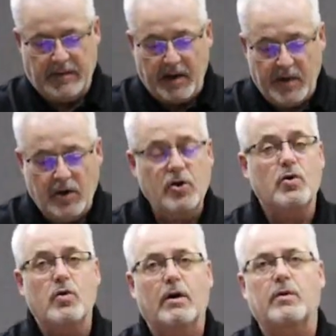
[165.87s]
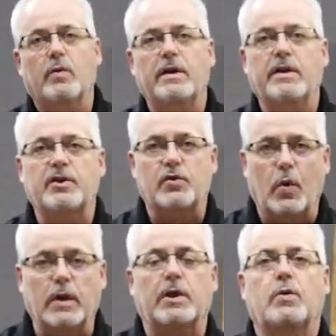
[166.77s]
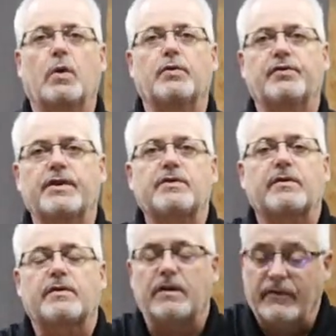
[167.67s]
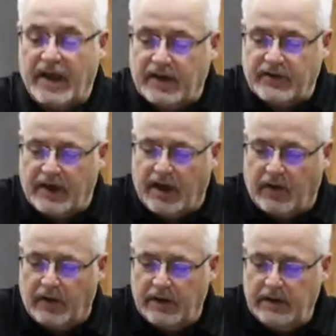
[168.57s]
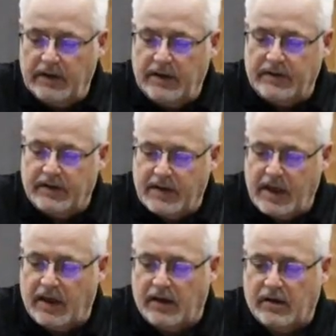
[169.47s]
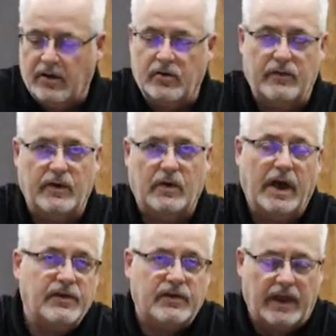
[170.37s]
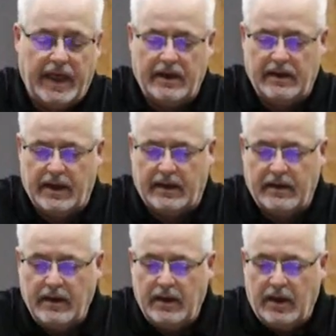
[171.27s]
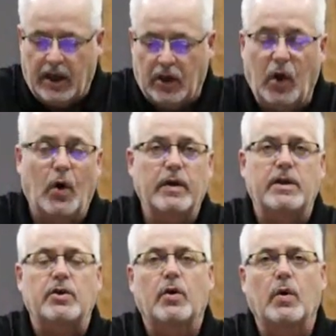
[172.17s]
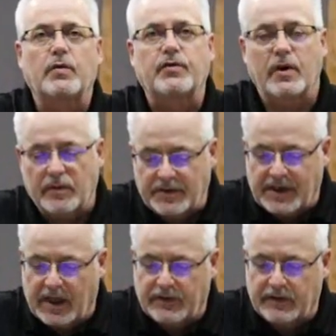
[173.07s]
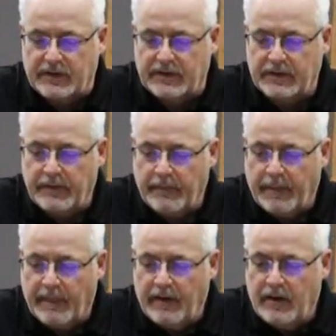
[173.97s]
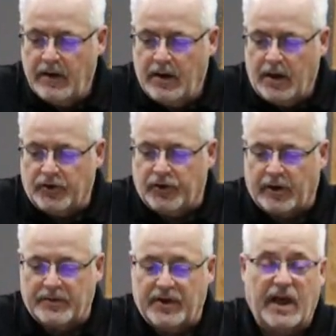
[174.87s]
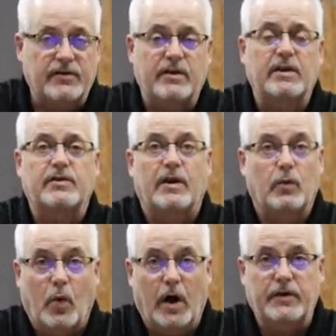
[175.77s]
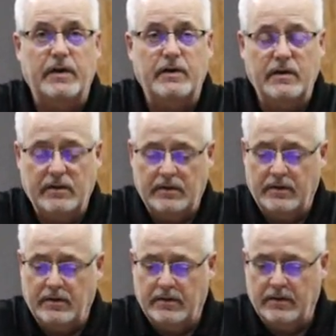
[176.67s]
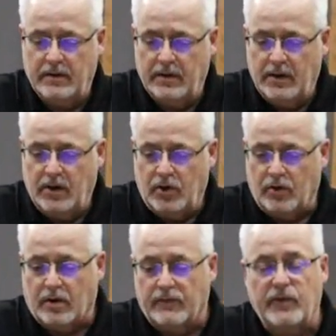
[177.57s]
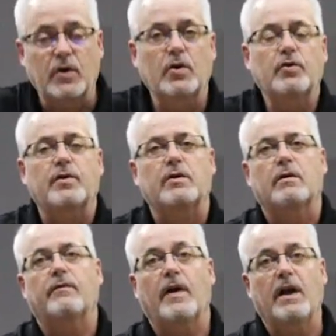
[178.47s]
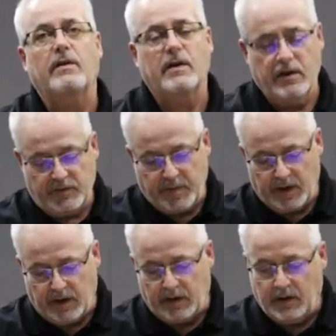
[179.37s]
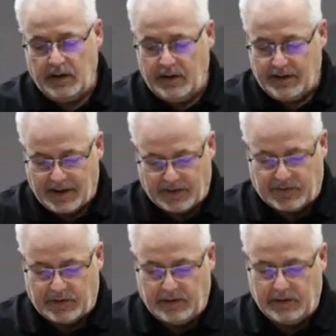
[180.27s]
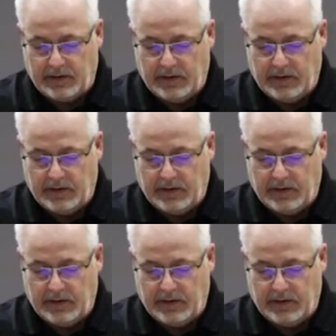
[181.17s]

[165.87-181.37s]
Maybe you are in one of these quote-unquote seasons of exile today. You feel isolated and alone in your own circumstances. A circumstance that is unwanted. You're confused and your faith is being tested.